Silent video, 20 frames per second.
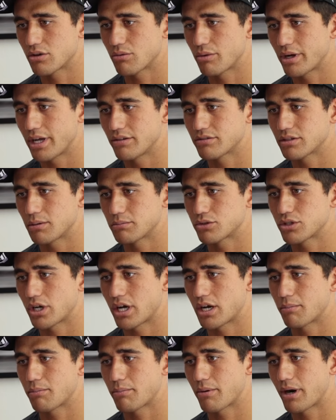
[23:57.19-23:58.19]
on waves, I'm
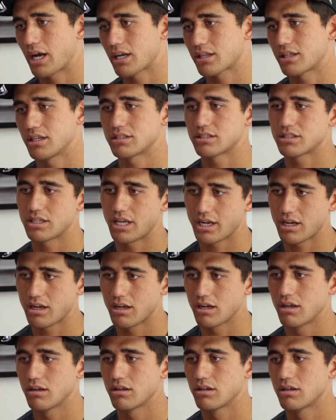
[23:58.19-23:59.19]
trying to practice like
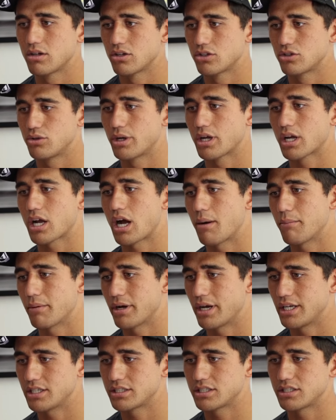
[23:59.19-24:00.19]
doing
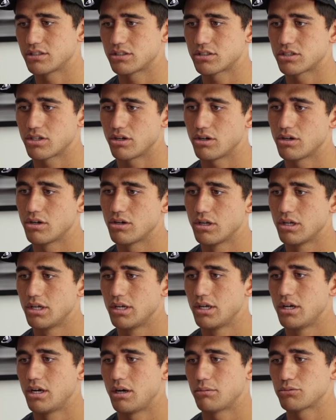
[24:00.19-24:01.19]
combinations. So
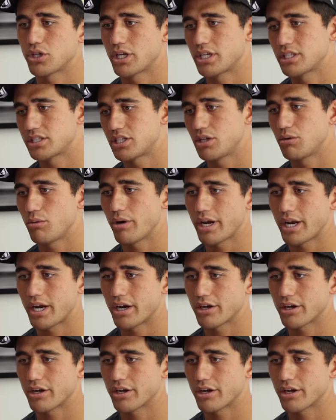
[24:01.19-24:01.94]
I'm trying to see what